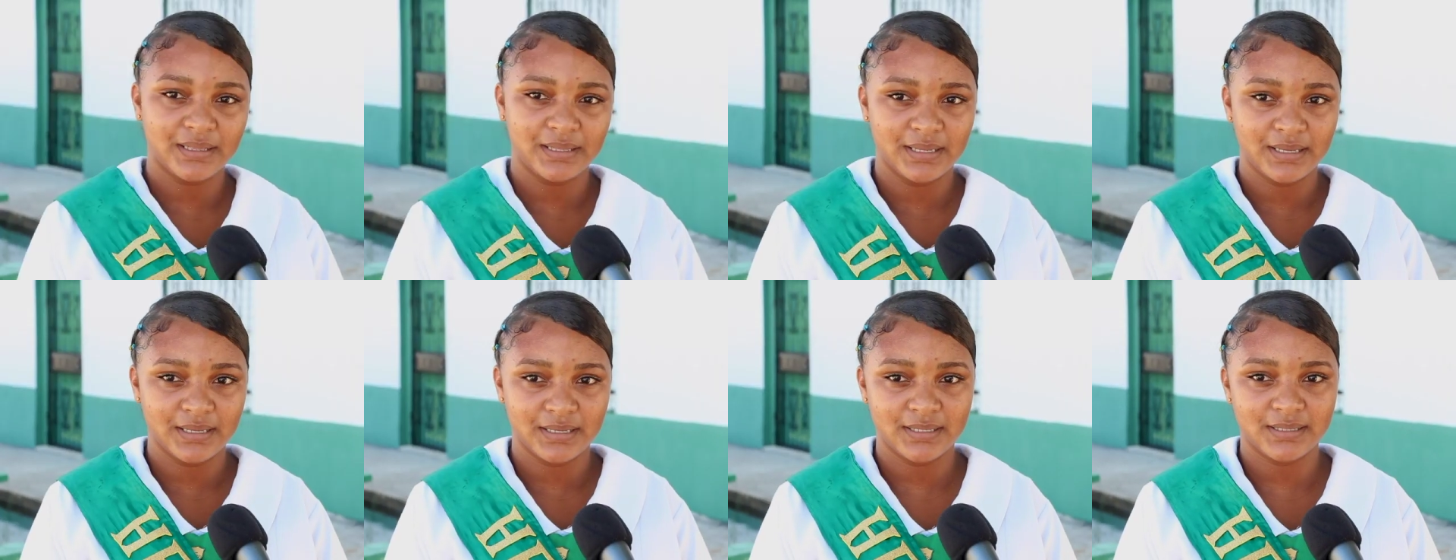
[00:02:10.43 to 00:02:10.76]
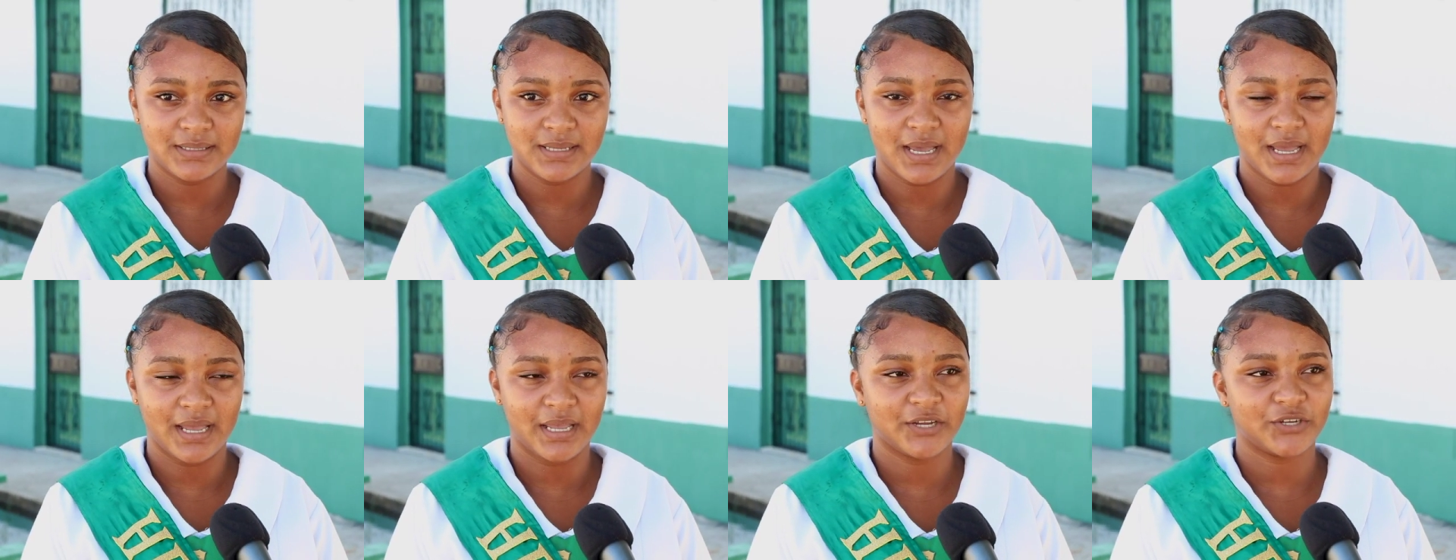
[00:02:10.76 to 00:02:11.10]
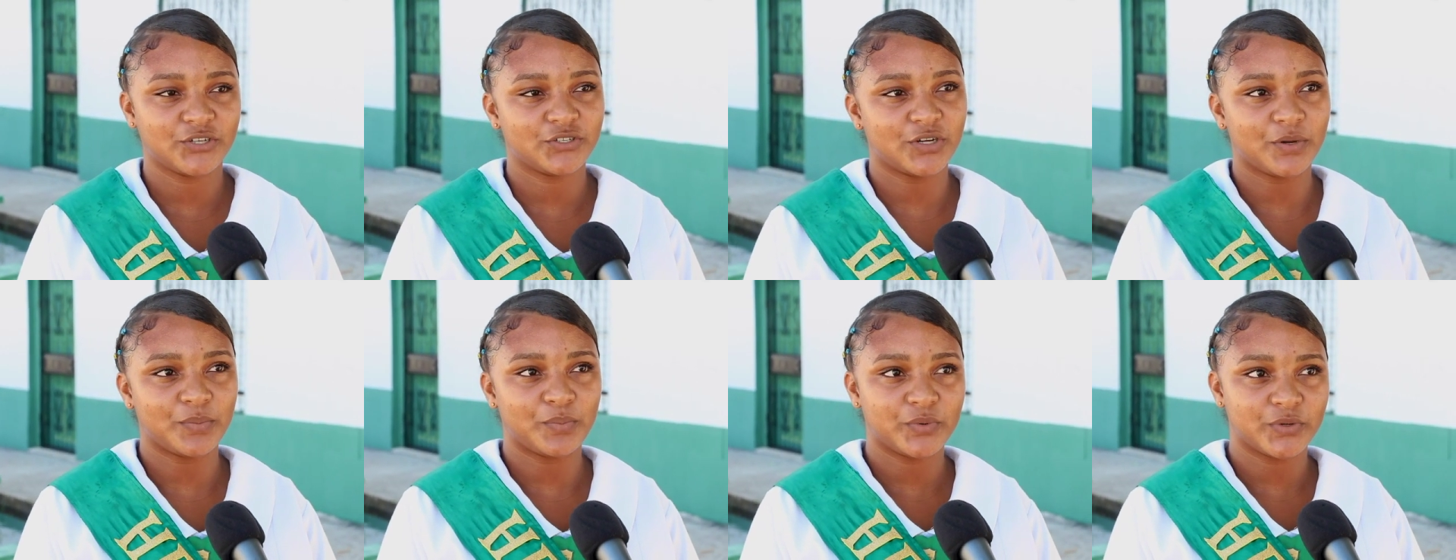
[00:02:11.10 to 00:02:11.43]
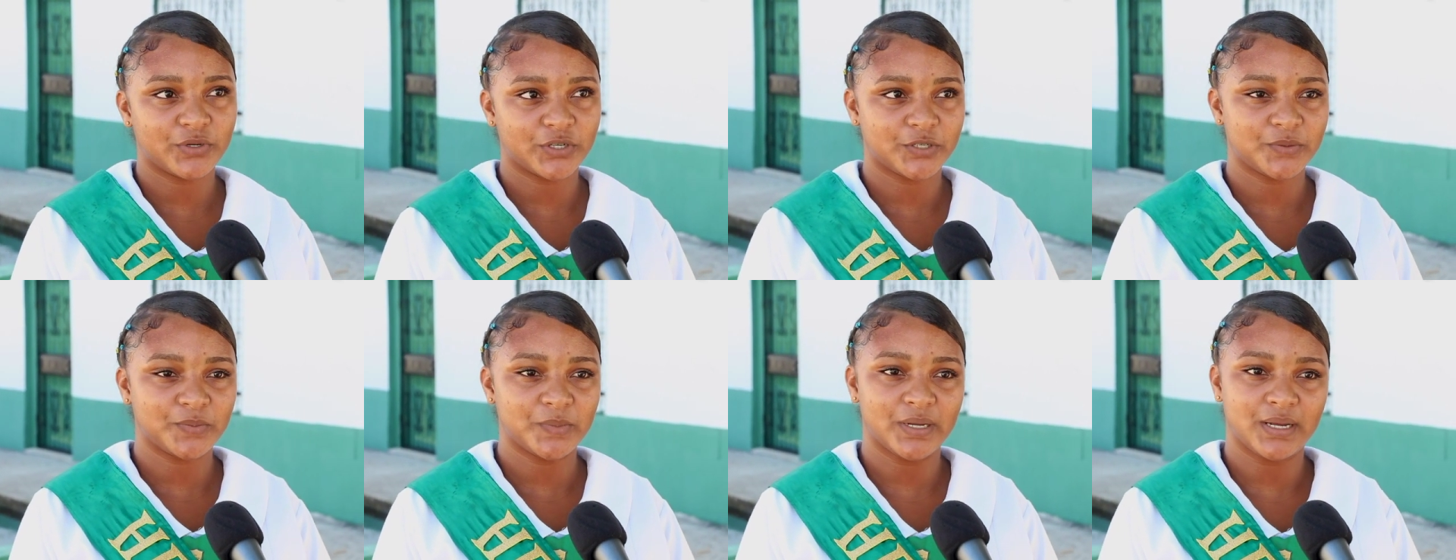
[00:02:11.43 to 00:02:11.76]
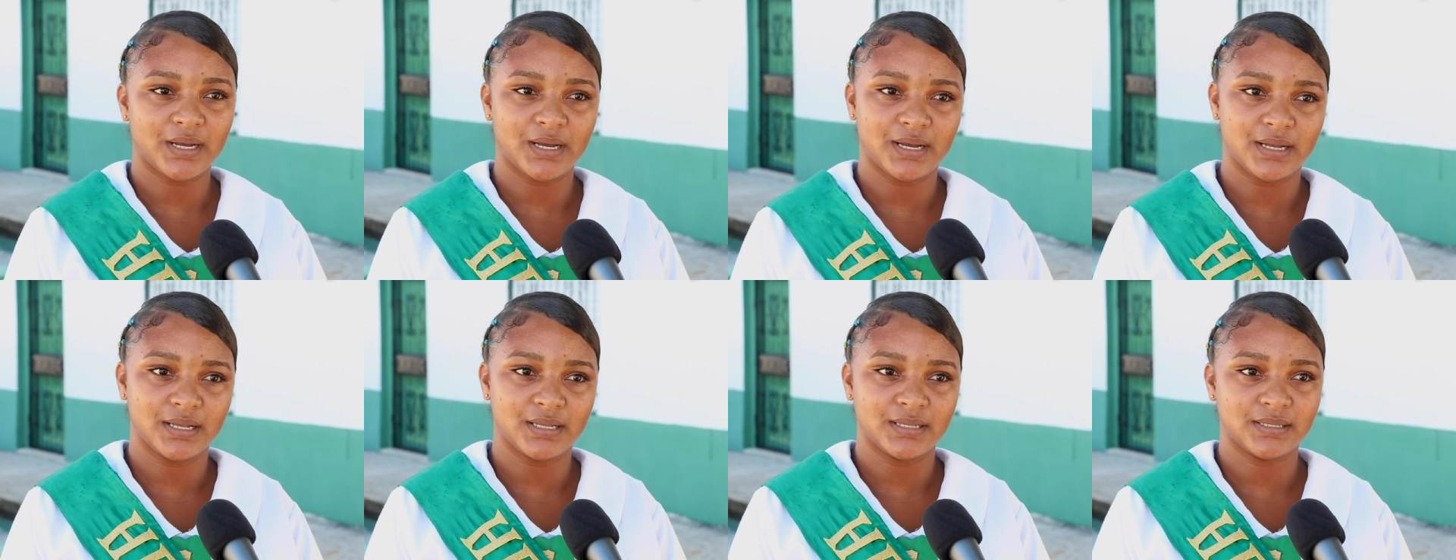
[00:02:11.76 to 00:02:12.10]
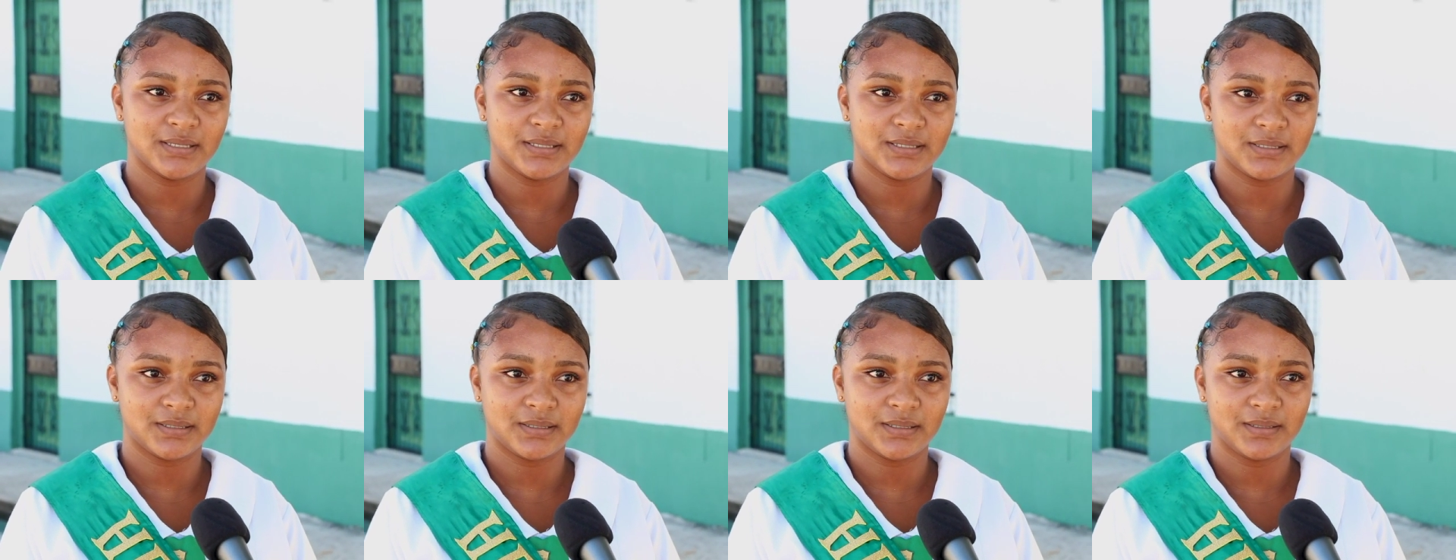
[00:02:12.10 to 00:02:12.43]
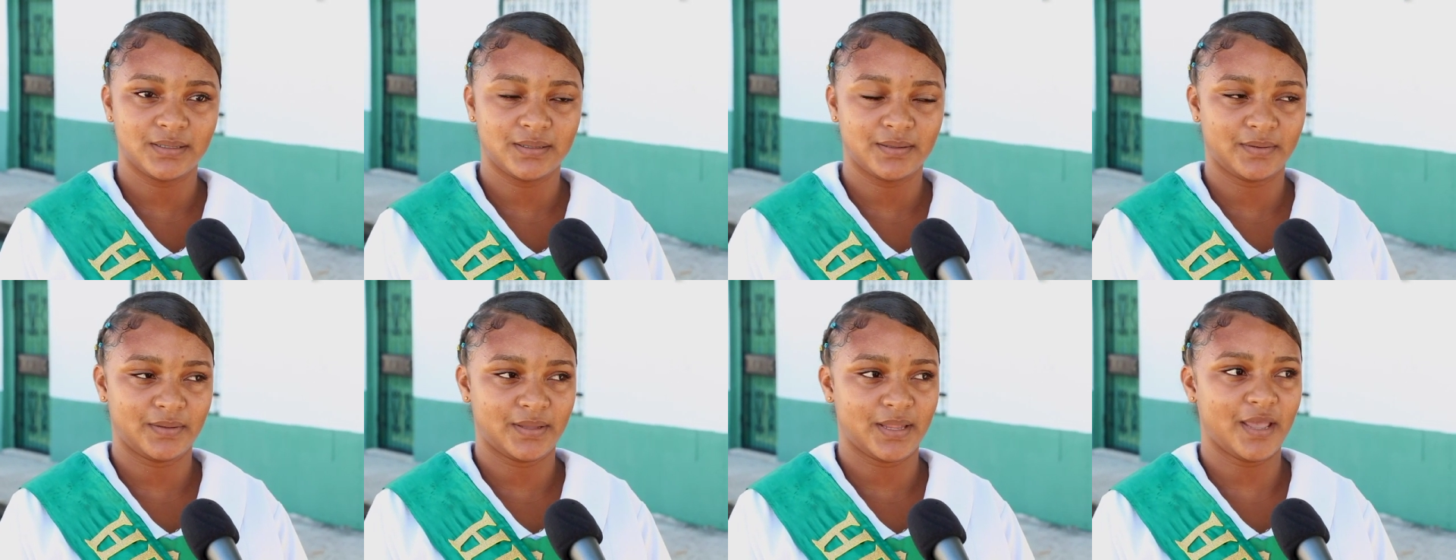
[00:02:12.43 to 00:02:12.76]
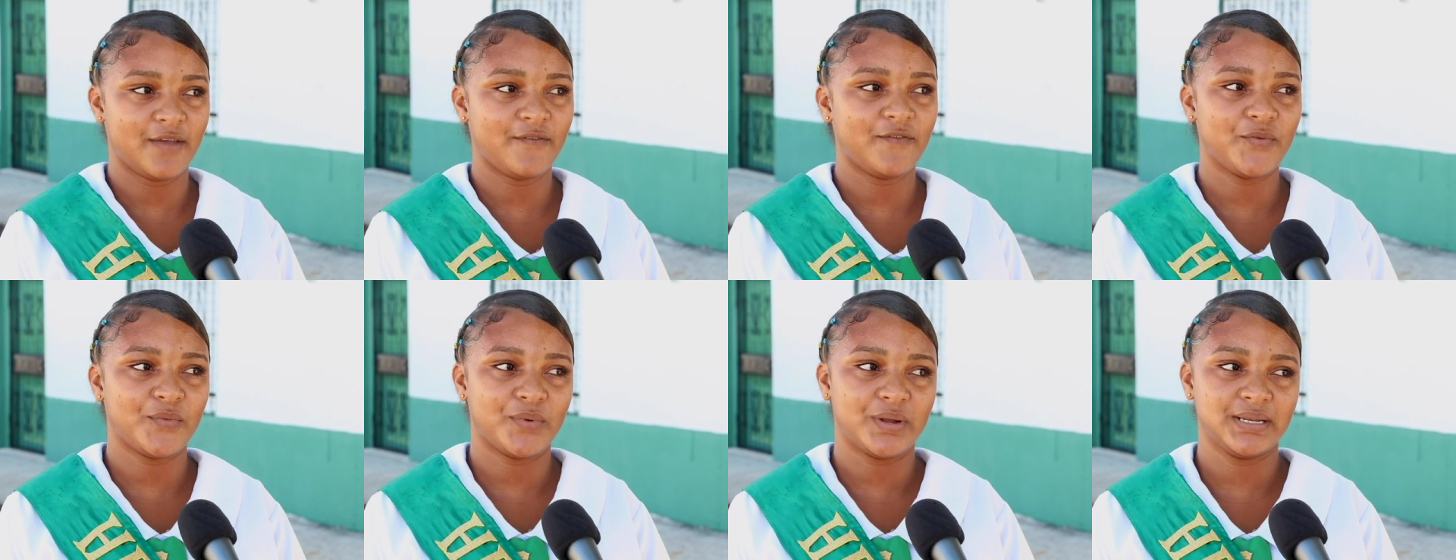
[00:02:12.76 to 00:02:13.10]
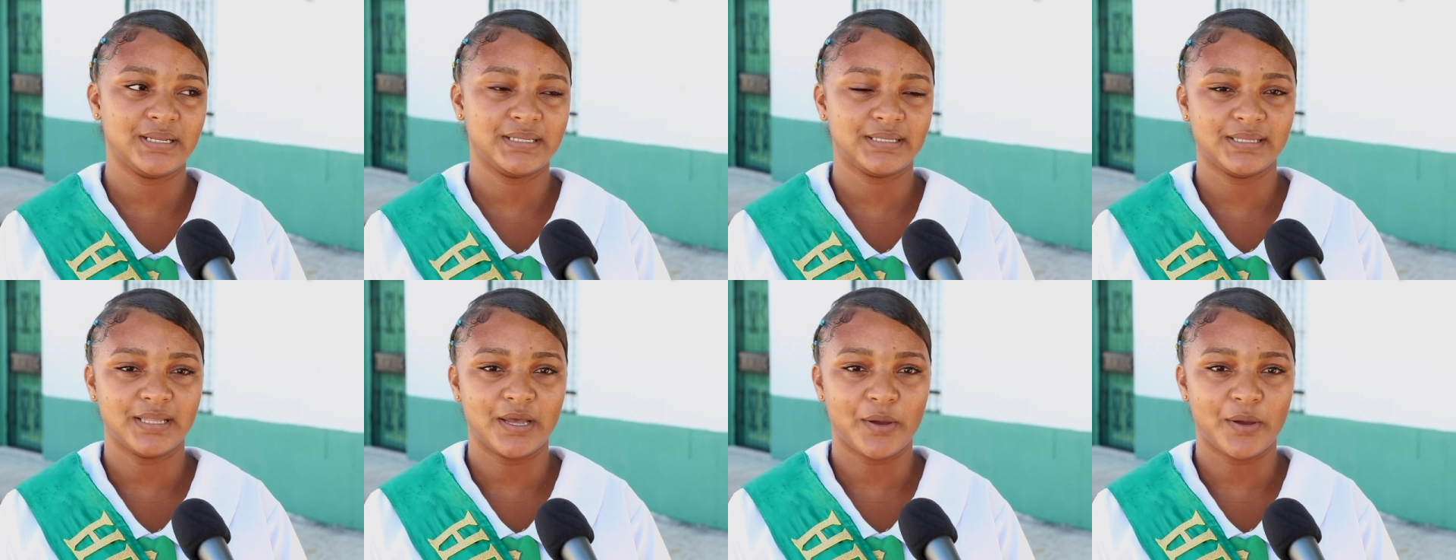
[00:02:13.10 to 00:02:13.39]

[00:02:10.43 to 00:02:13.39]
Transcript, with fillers: needs an extra push because everyone is